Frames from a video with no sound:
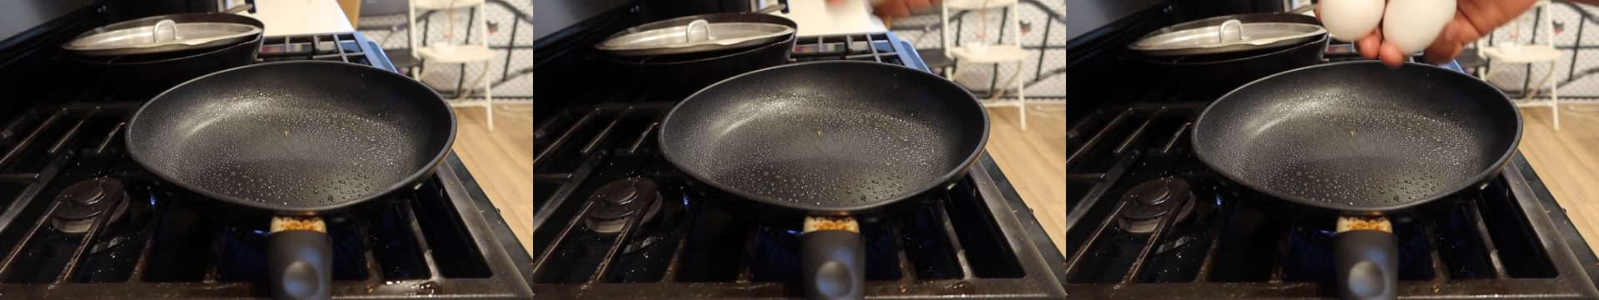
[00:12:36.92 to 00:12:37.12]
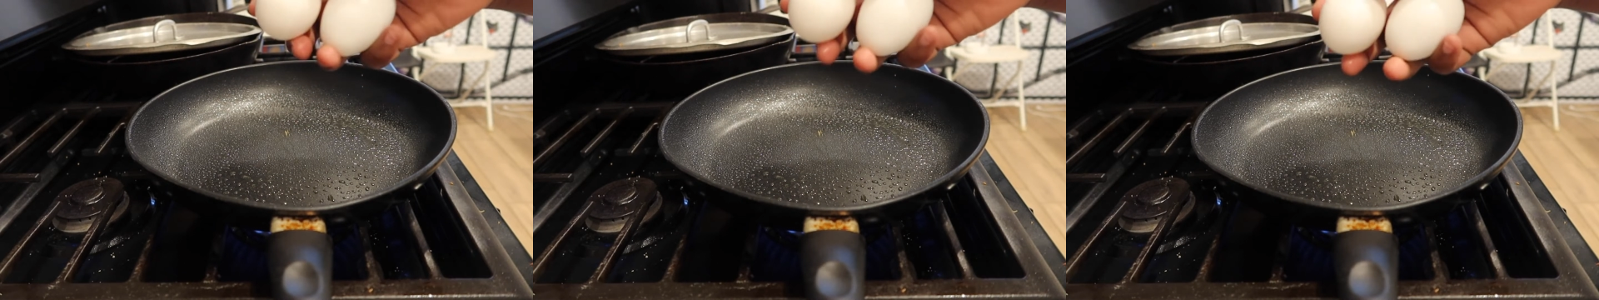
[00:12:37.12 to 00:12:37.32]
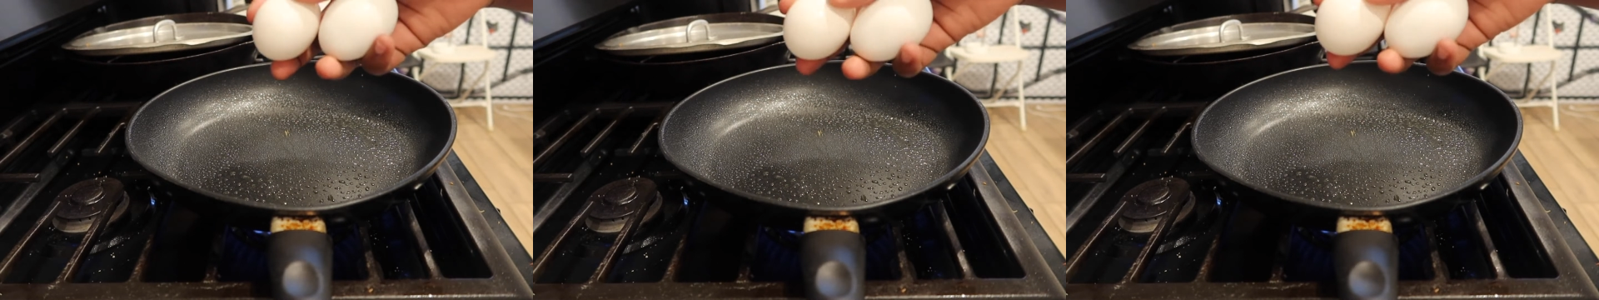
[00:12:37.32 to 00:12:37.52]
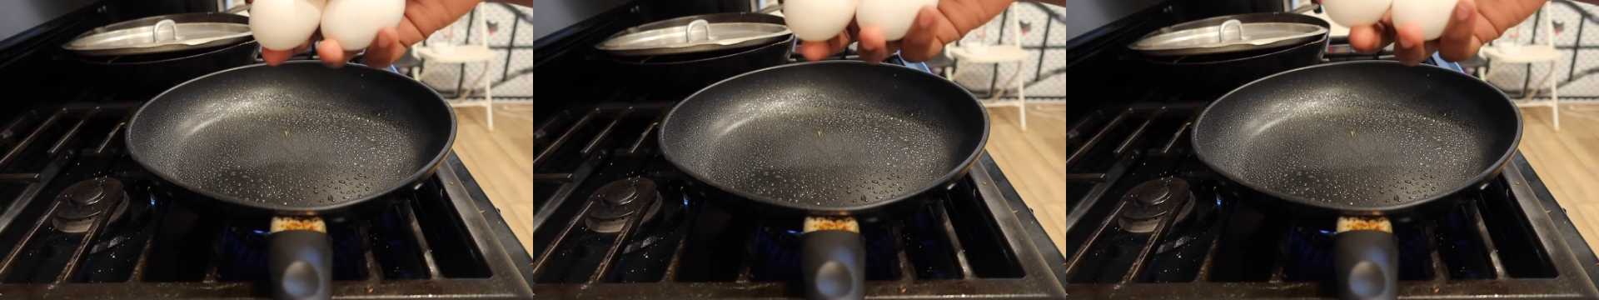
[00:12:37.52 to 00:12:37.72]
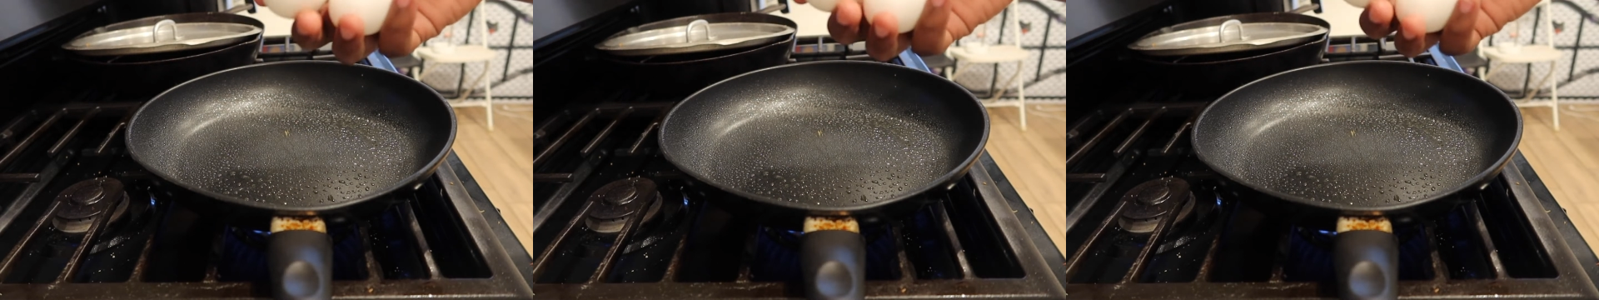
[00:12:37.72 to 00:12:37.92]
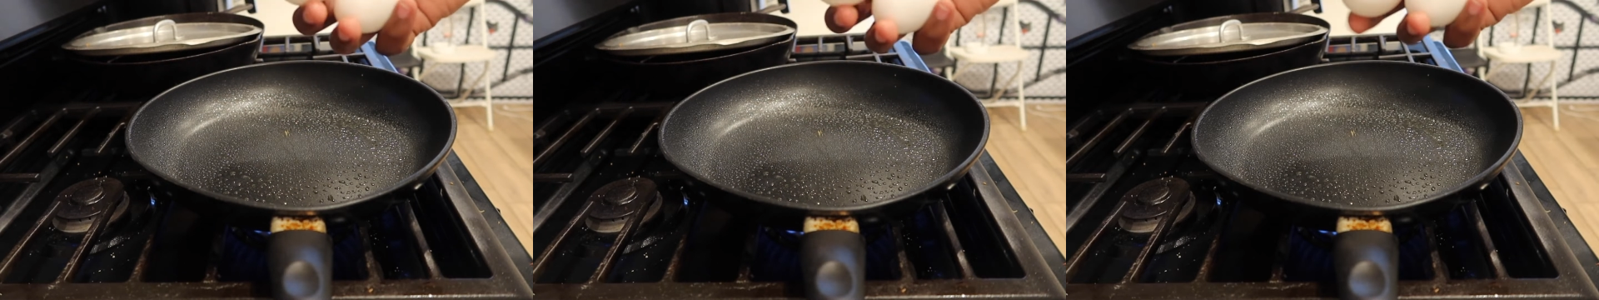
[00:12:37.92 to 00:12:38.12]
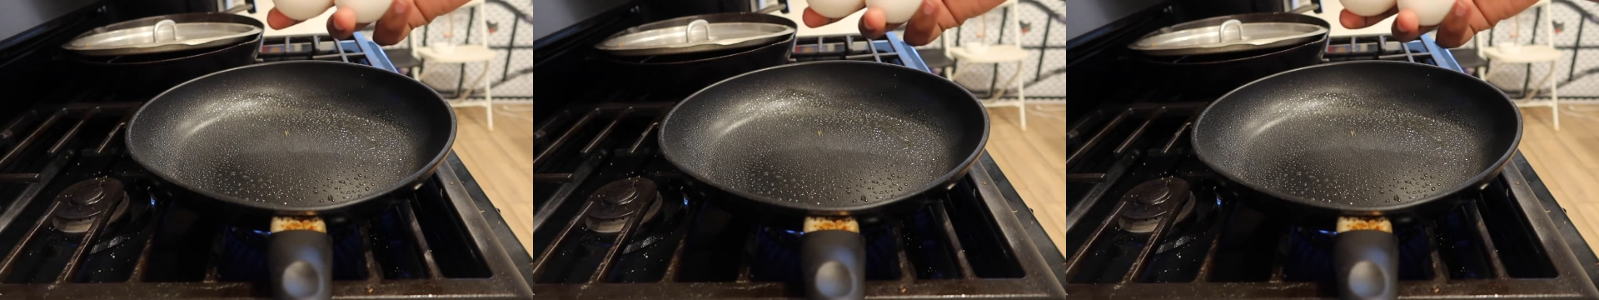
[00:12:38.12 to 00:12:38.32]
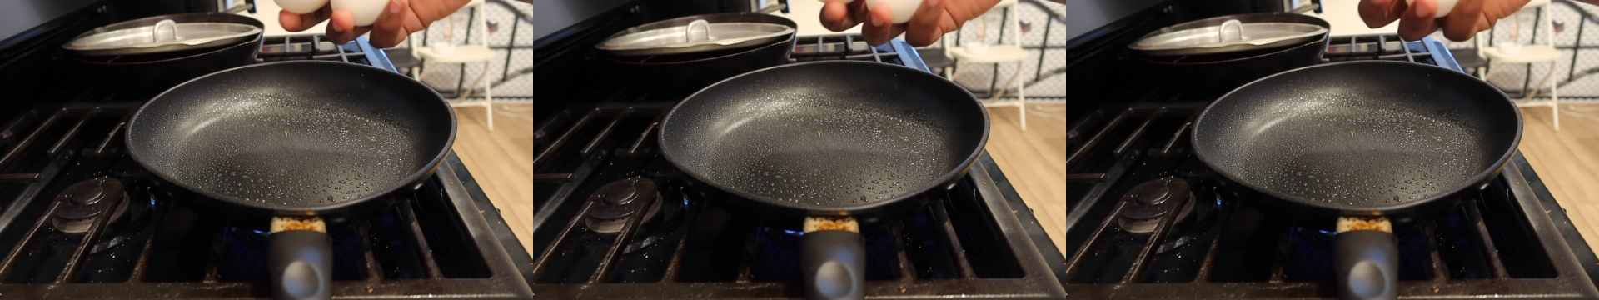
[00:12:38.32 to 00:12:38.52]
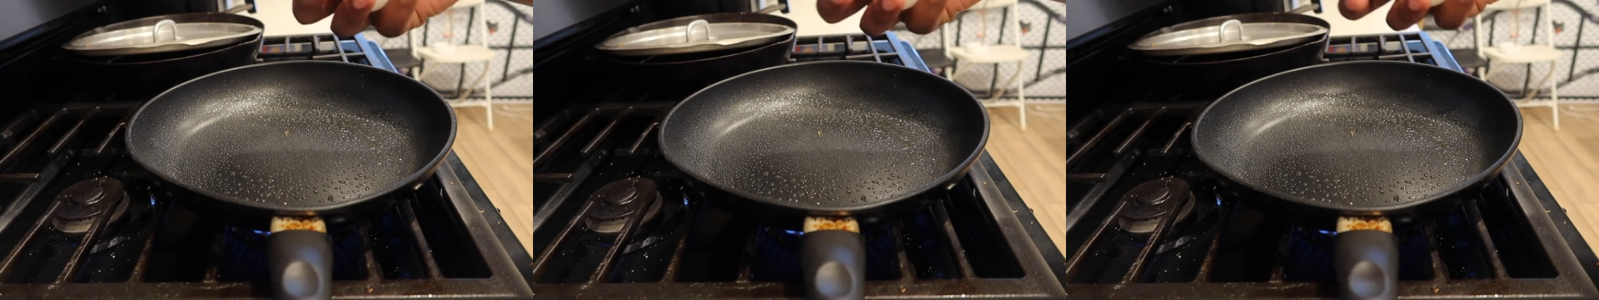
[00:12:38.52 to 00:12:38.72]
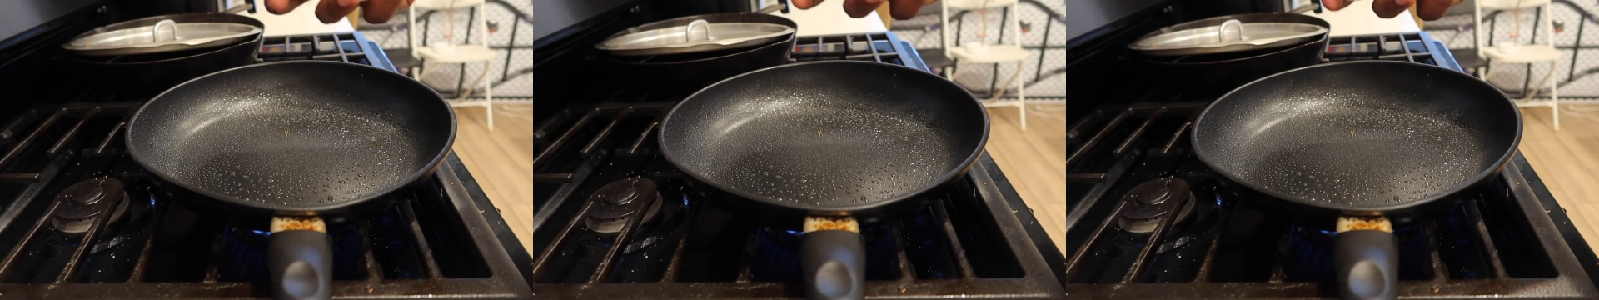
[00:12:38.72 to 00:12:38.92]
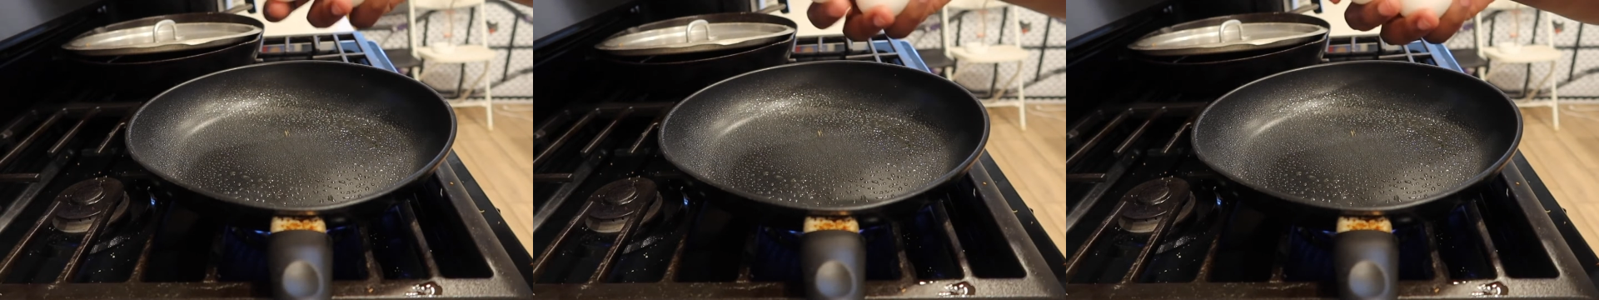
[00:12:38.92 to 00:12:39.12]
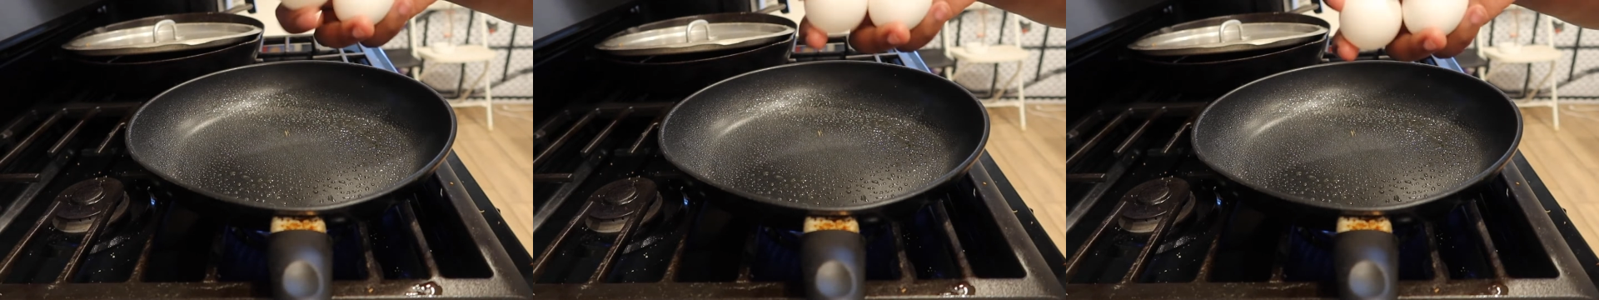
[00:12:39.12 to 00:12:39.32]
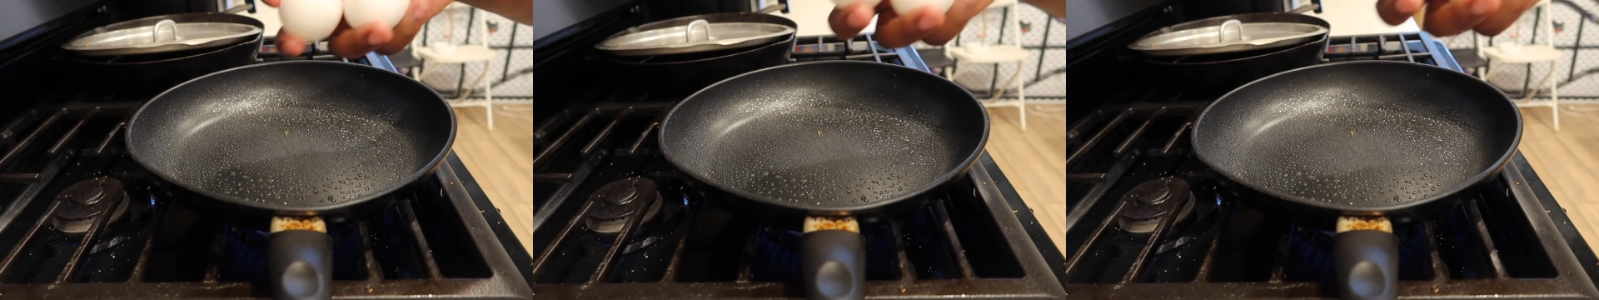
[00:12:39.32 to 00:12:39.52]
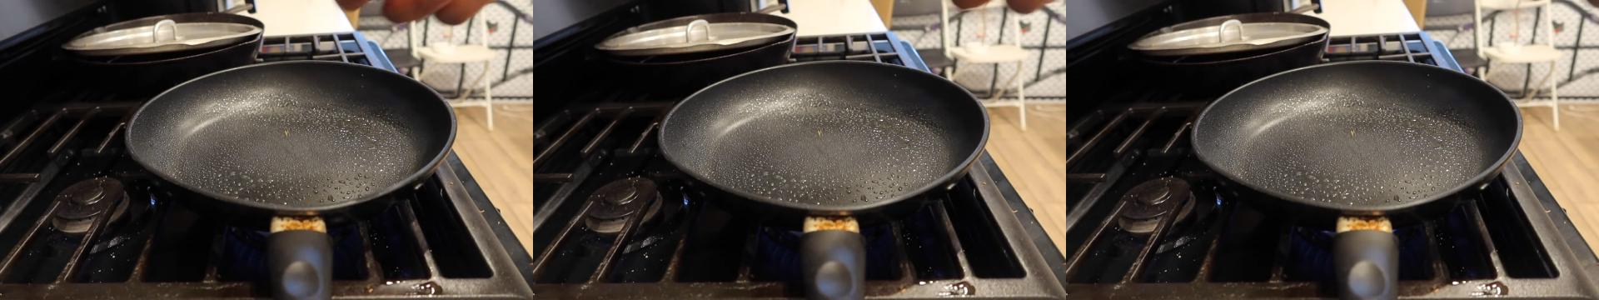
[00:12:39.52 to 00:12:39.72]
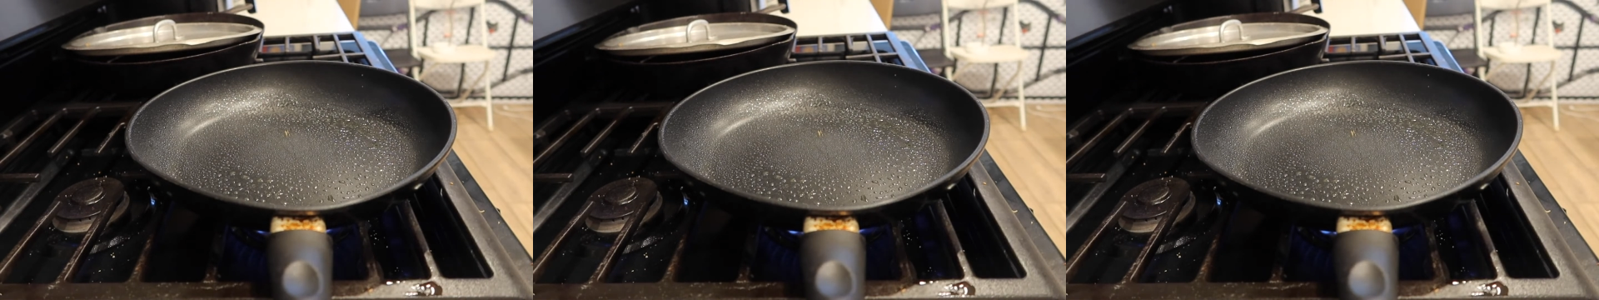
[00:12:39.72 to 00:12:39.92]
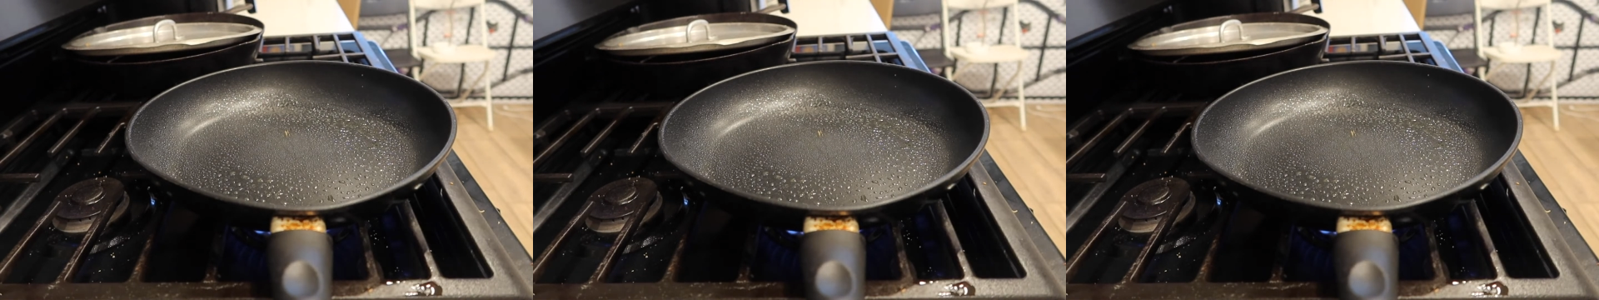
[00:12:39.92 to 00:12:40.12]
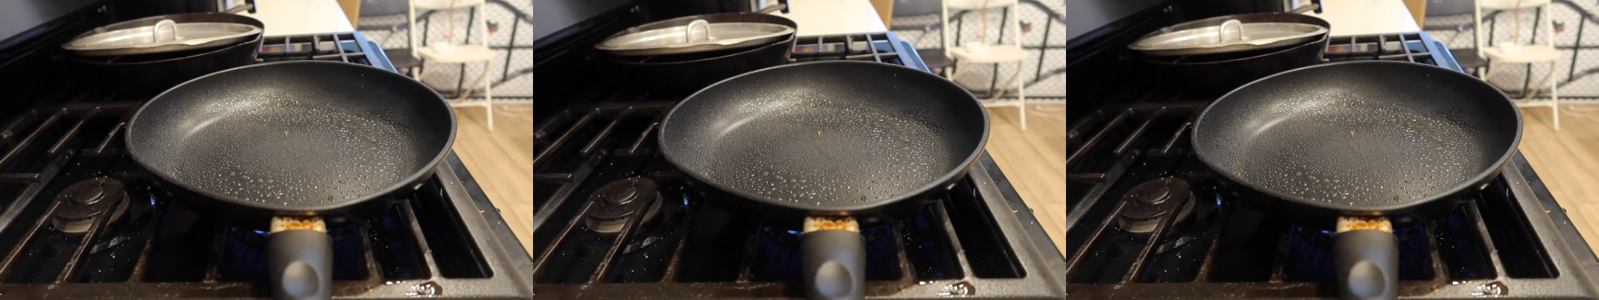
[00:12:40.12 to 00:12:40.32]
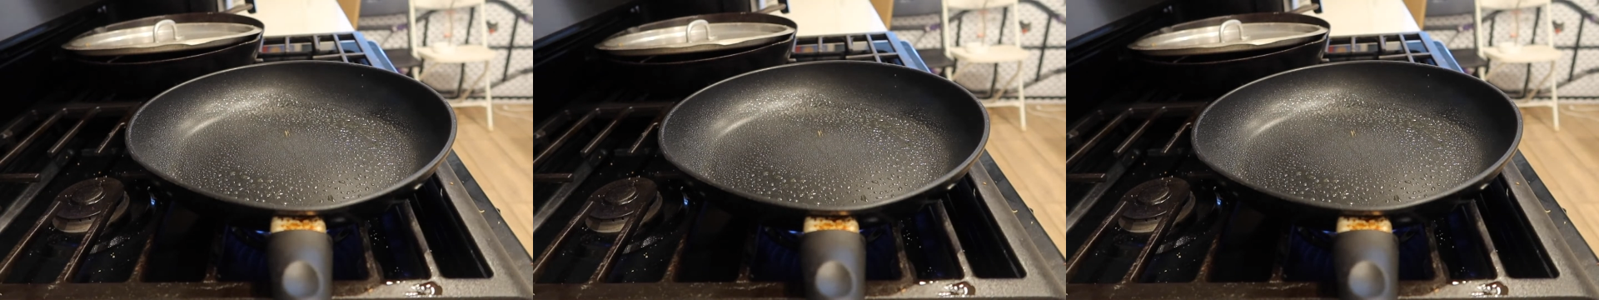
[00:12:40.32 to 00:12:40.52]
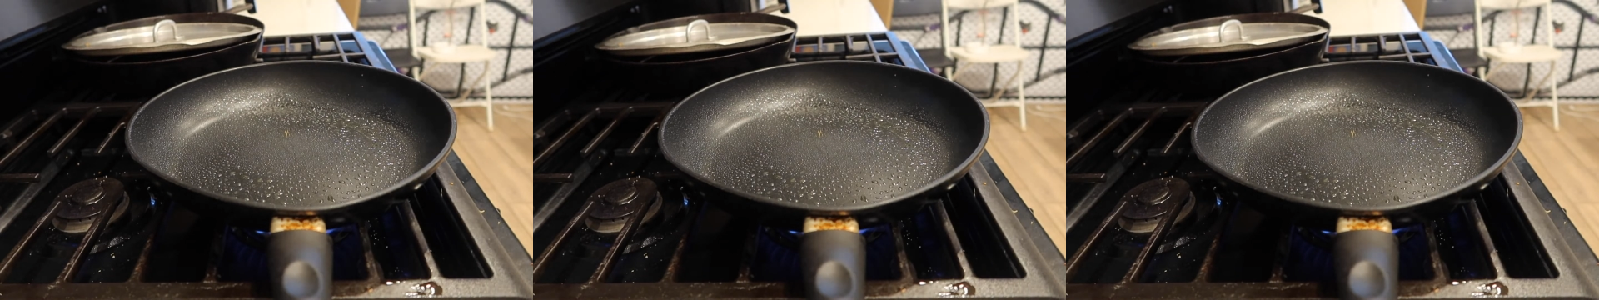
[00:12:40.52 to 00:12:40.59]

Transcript: Nobody's mouth can be seen.